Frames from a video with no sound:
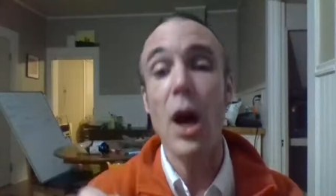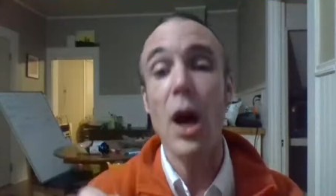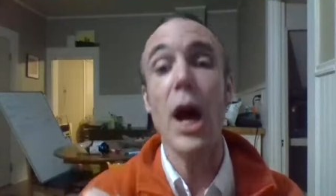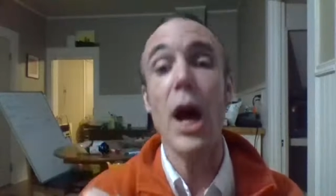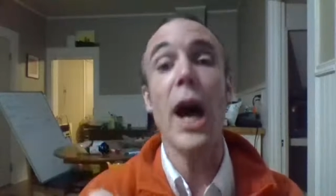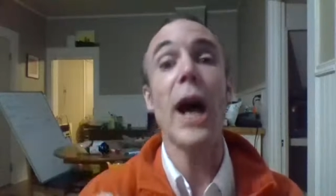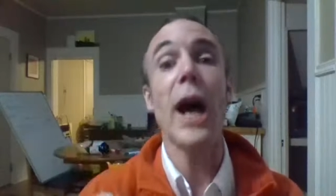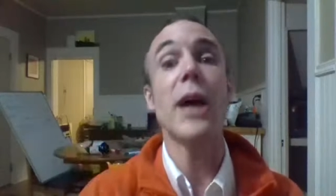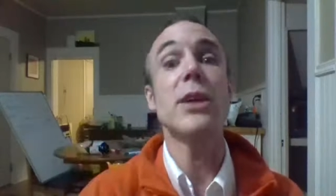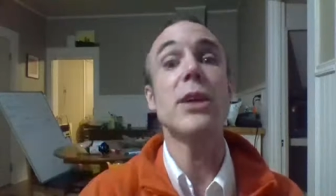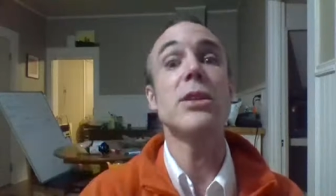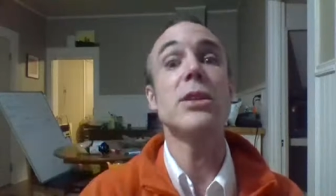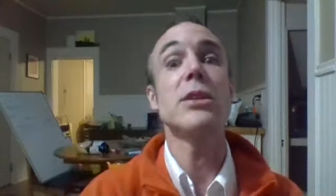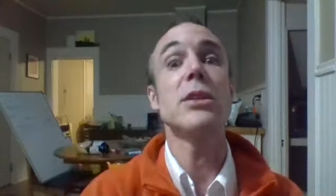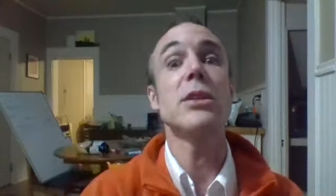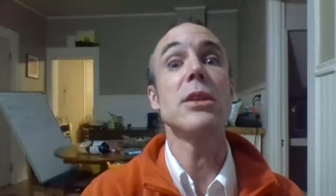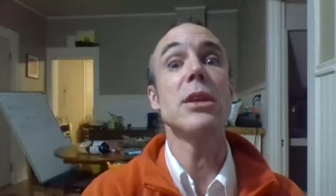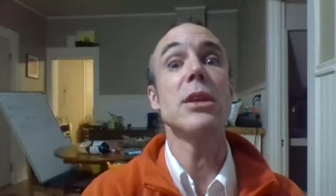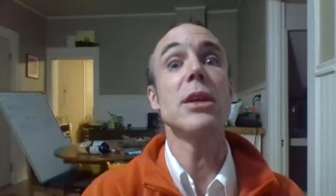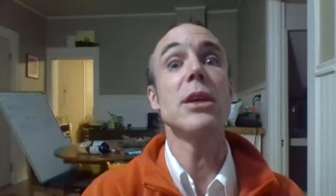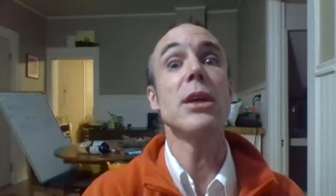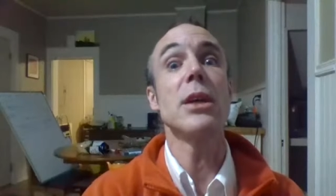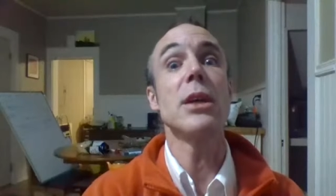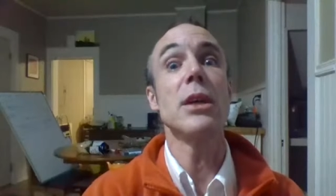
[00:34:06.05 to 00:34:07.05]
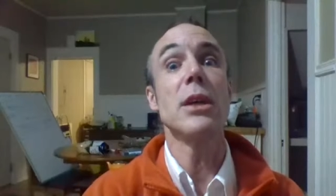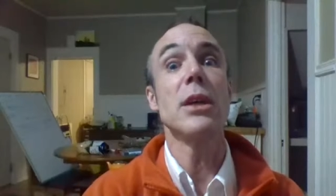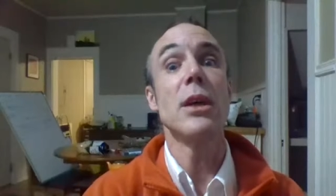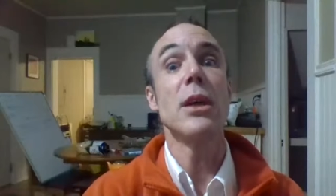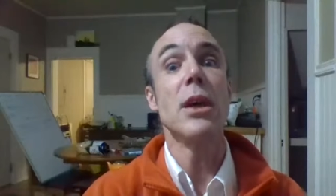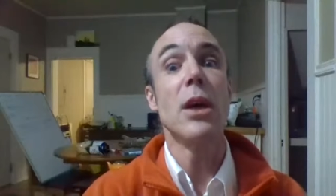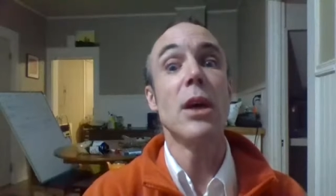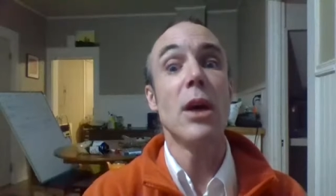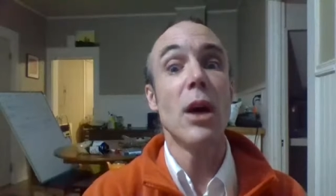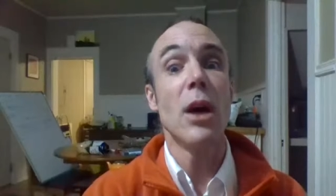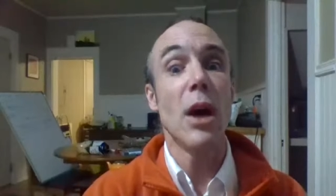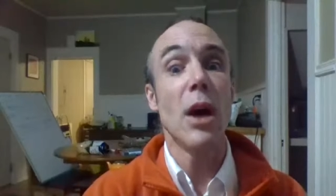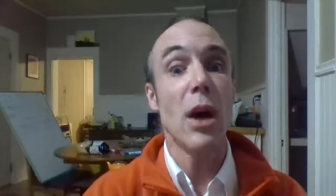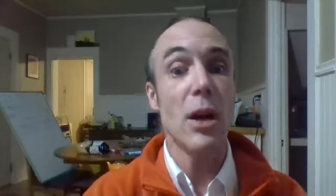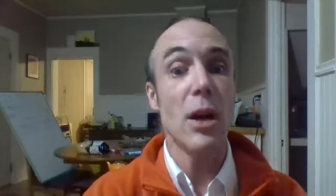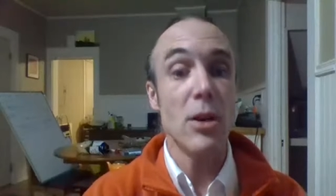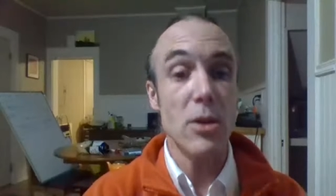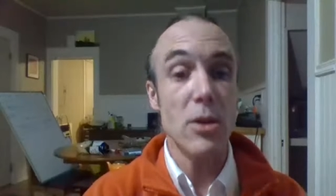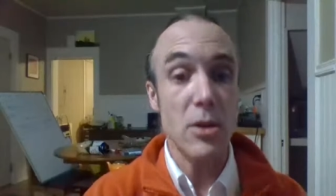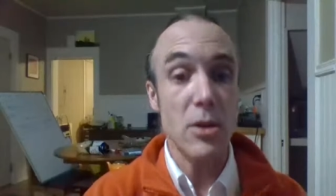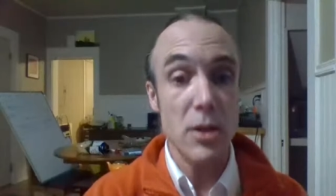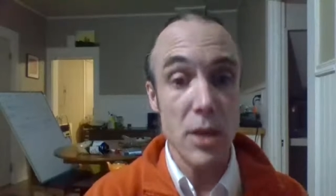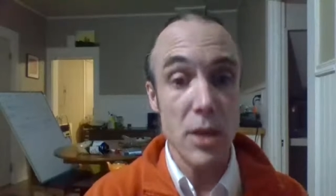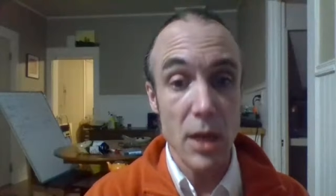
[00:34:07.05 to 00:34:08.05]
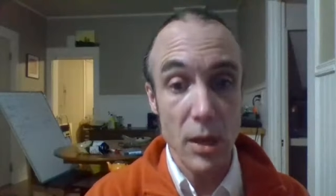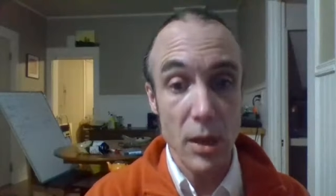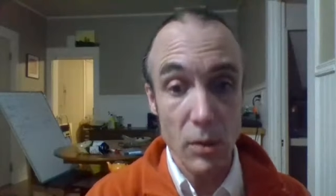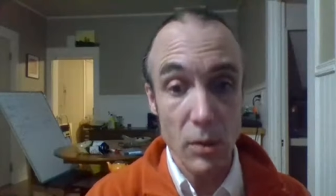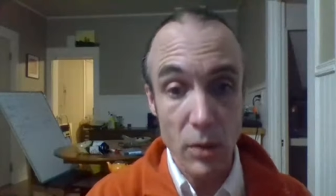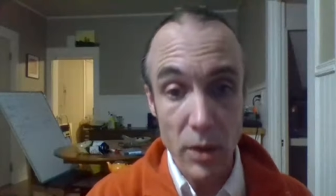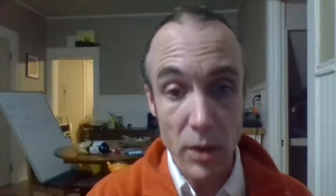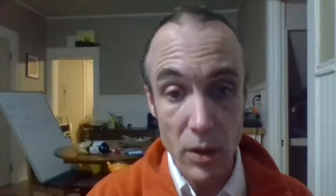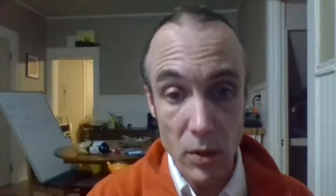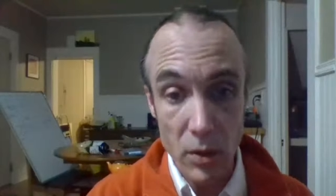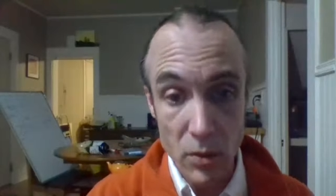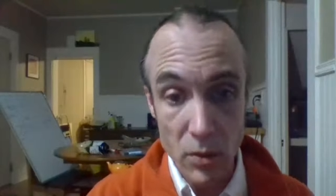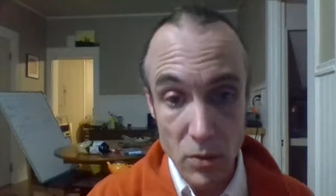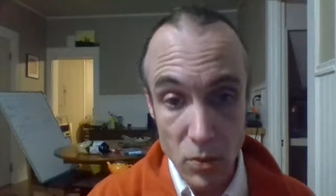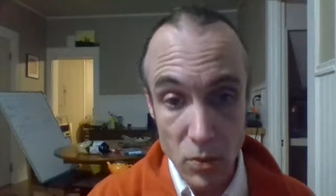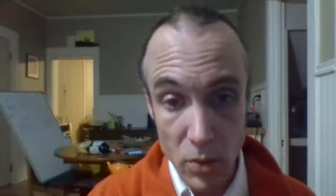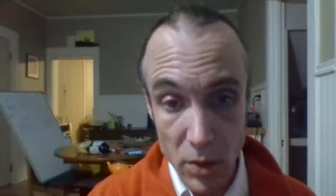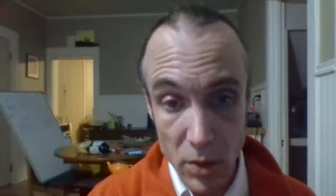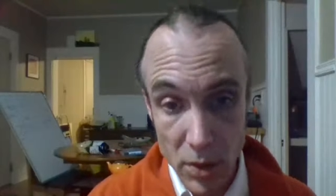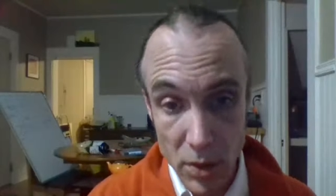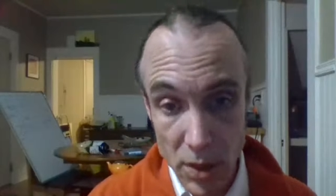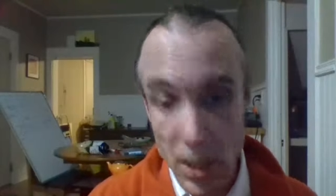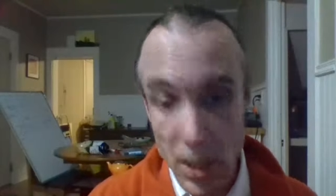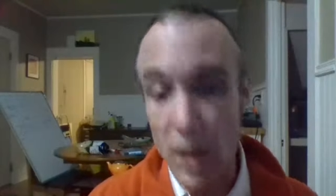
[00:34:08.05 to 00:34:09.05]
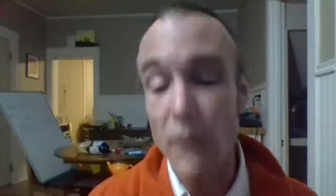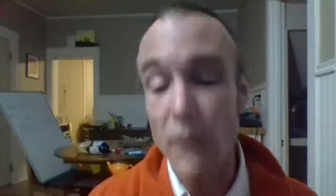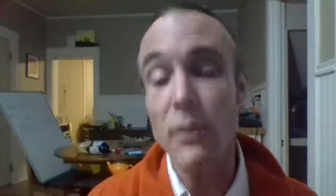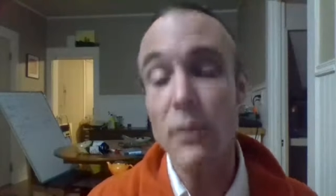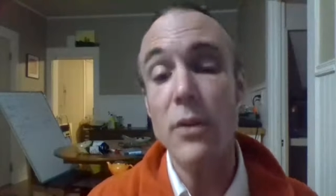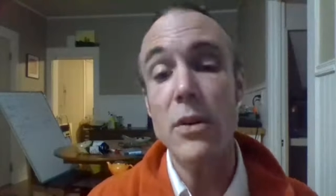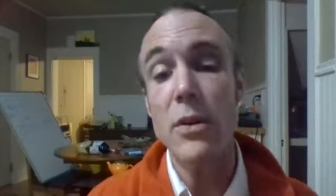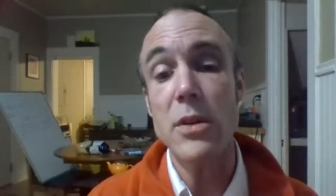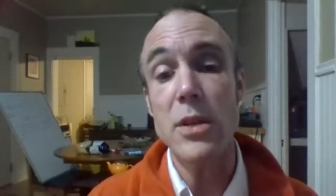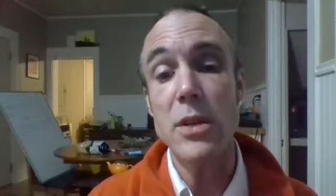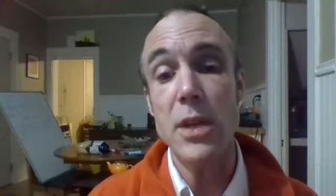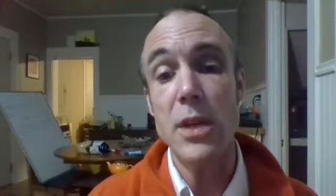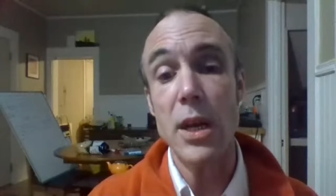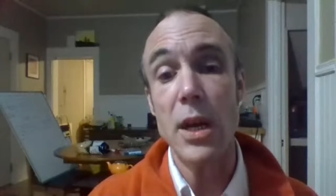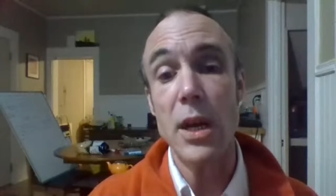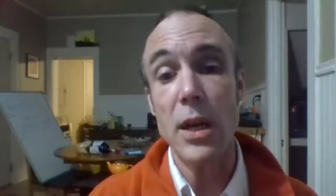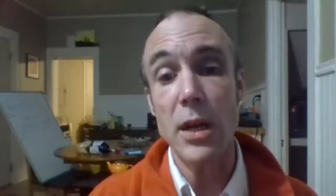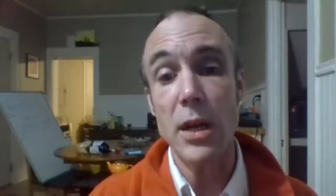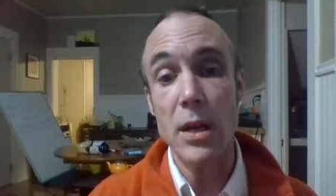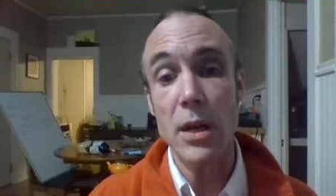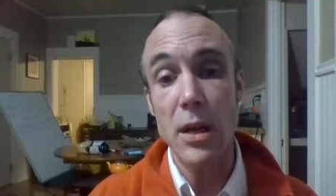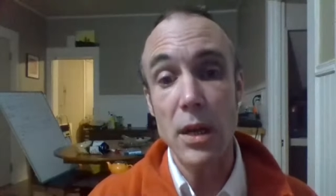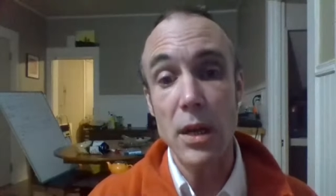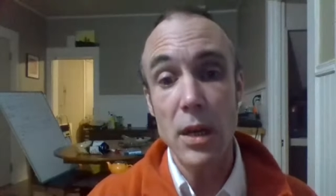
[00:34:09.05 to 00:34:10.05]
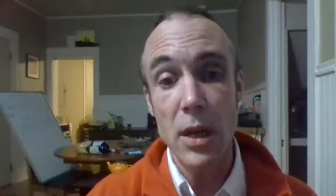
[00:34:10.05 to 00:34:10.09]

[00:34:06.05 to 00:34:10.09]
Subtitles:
actually understand what those words ever said,